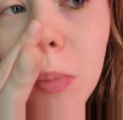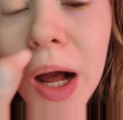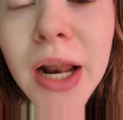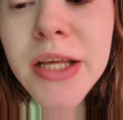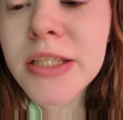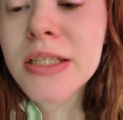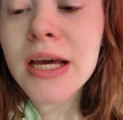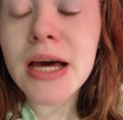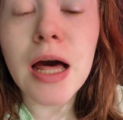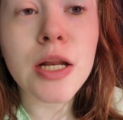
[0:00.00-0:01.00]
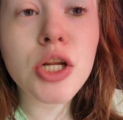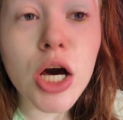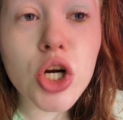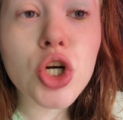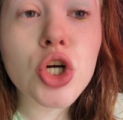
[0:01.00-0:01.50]
I need to get
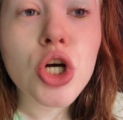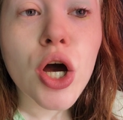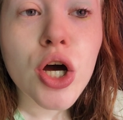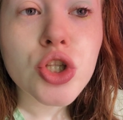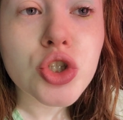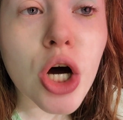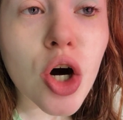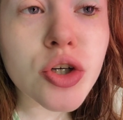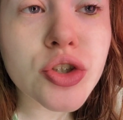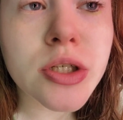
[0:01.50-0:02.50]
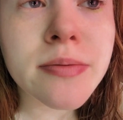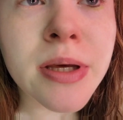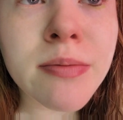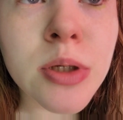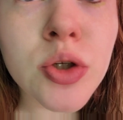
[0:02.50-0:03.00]
another Dollar Tree
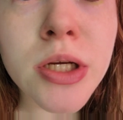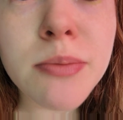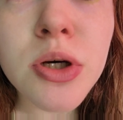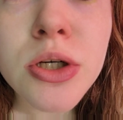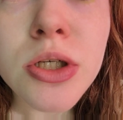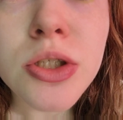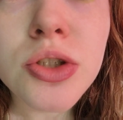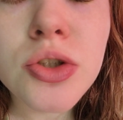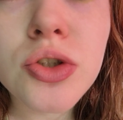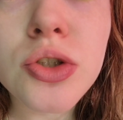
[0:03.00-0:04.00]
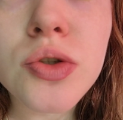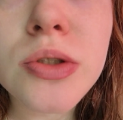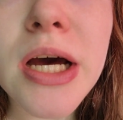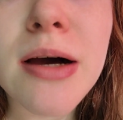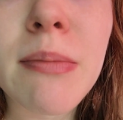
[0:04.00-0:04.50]
B B cream soon
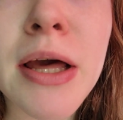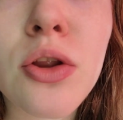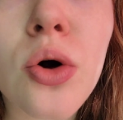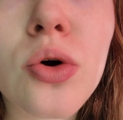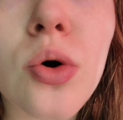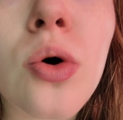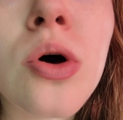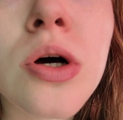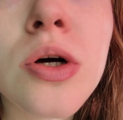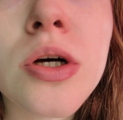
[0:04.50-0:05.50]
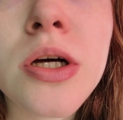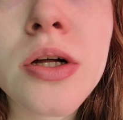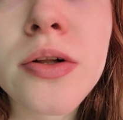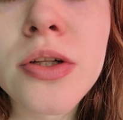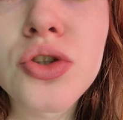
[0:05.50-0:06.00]
at my local
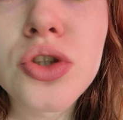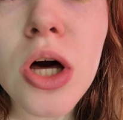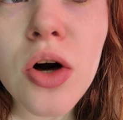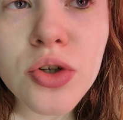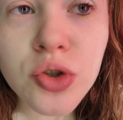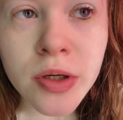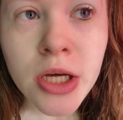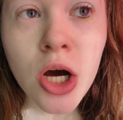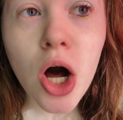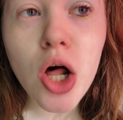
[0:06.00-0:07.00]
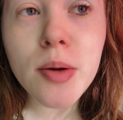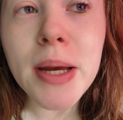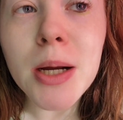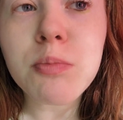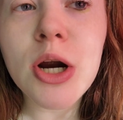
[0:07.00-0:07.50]
Dollar Tree. All the
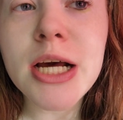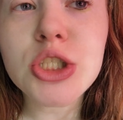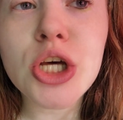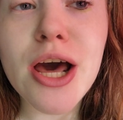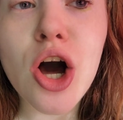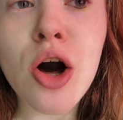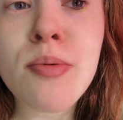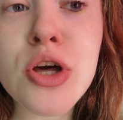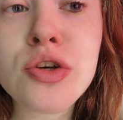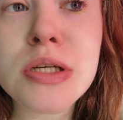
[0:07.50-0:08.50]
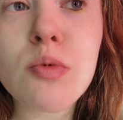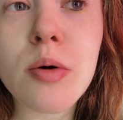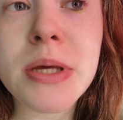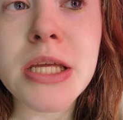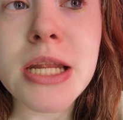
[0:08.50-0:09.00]
makeup products that I'll be using will
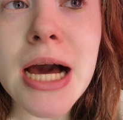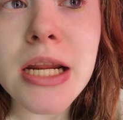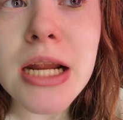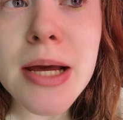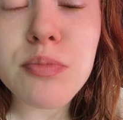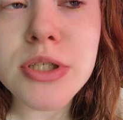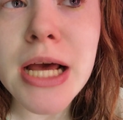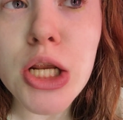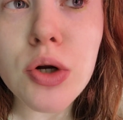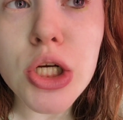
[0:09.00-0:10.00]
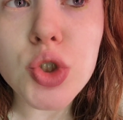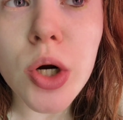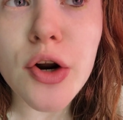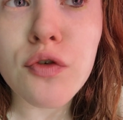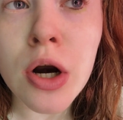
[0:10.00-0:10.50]
be ninety-nine percent drugstore
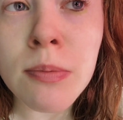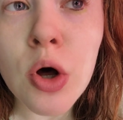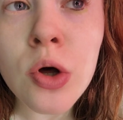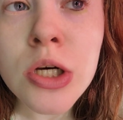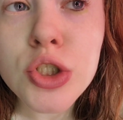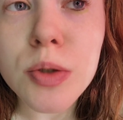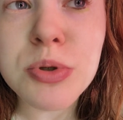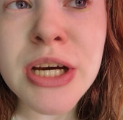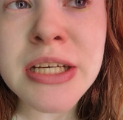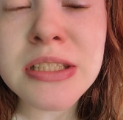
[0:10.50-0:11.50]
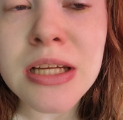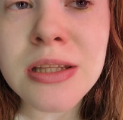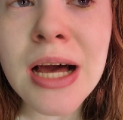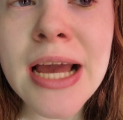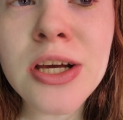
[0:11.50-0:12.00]
and affordable. So please
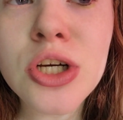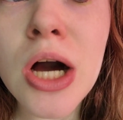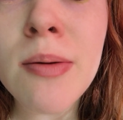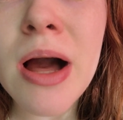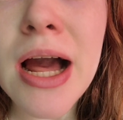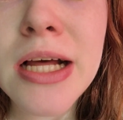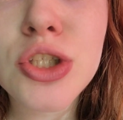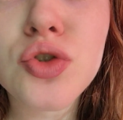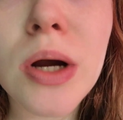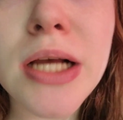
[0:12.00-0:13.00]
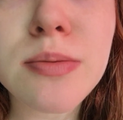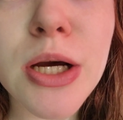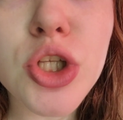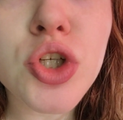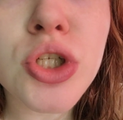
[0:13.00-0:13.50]
like, comment, and subscribe to
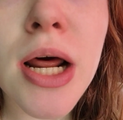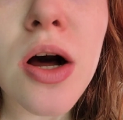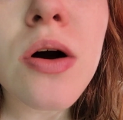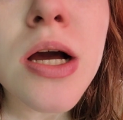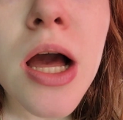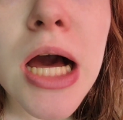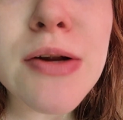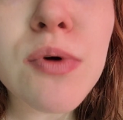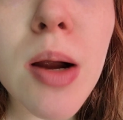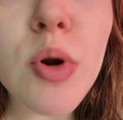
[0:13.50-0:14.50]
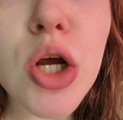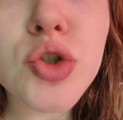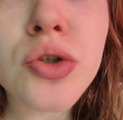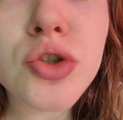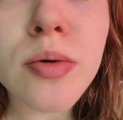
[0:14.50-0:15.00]
my YouTube channel, and follow me on
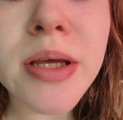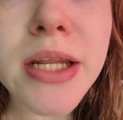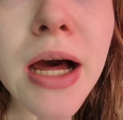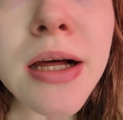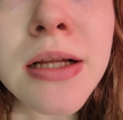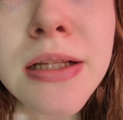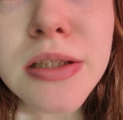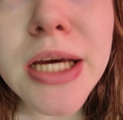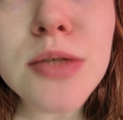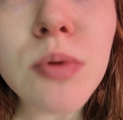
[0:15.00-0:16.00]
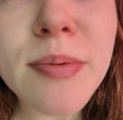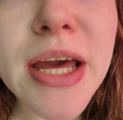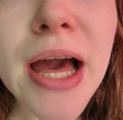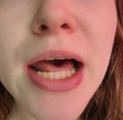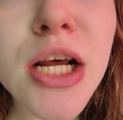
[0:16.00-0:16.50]
social media. Links will
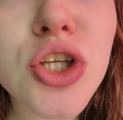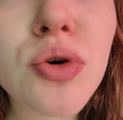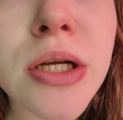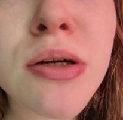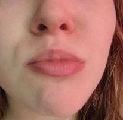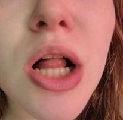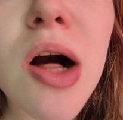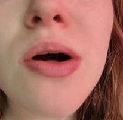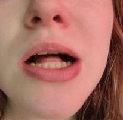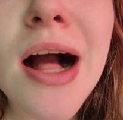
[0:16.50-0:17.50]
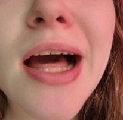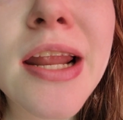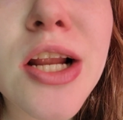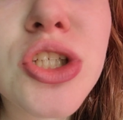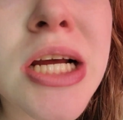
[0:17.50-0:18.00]
be in the description below. And
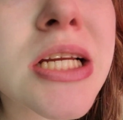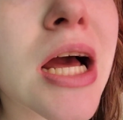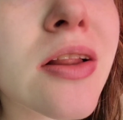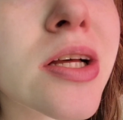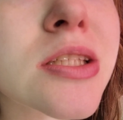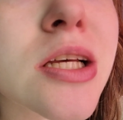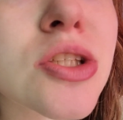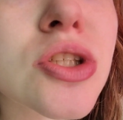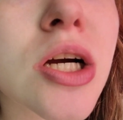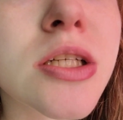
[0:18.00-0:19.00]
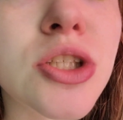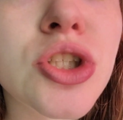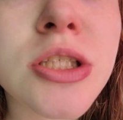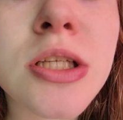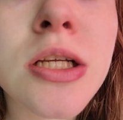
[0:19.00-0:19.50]
that's it for that. Let's get started.
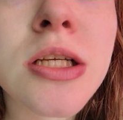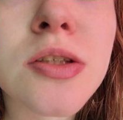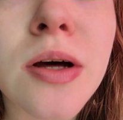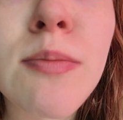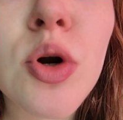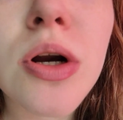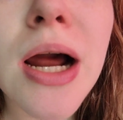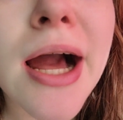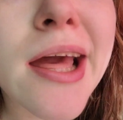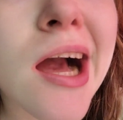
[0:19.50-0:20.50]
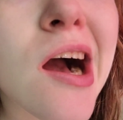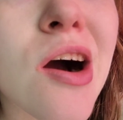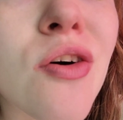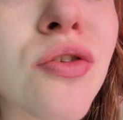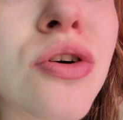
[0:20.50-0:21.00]
Just a disclaimer, I
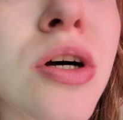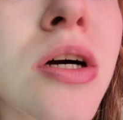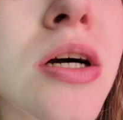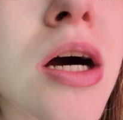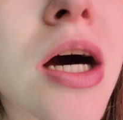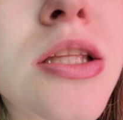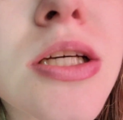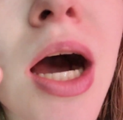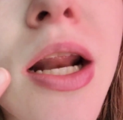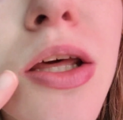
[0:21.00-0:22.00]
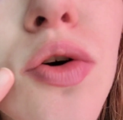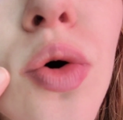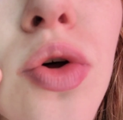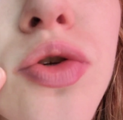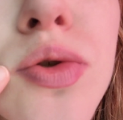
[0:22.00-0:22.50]
have a tiny
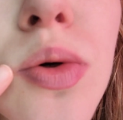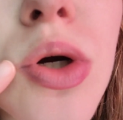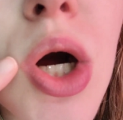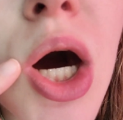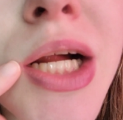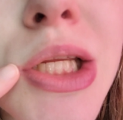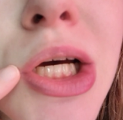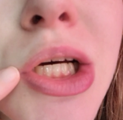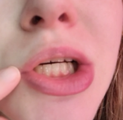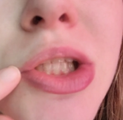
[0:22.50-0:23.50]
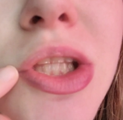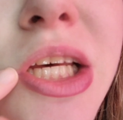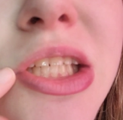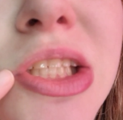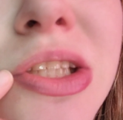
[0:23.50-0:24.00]
cold sore on
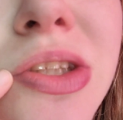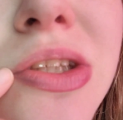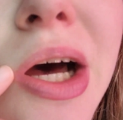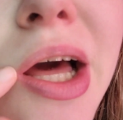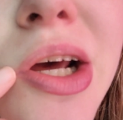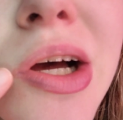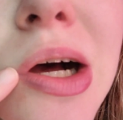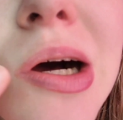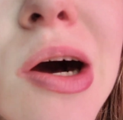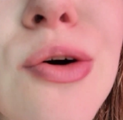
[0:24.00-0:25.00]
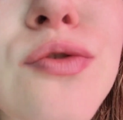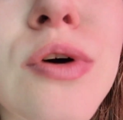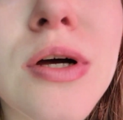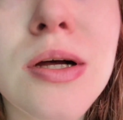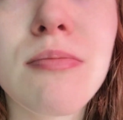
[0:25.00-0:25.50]
this side of
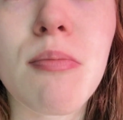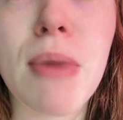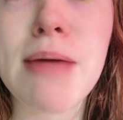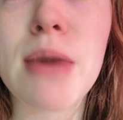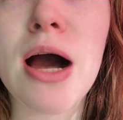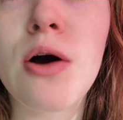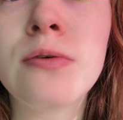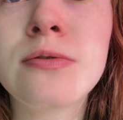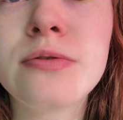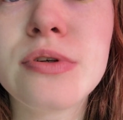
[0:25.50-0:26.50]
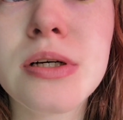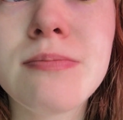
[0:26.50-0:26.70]
my mouth.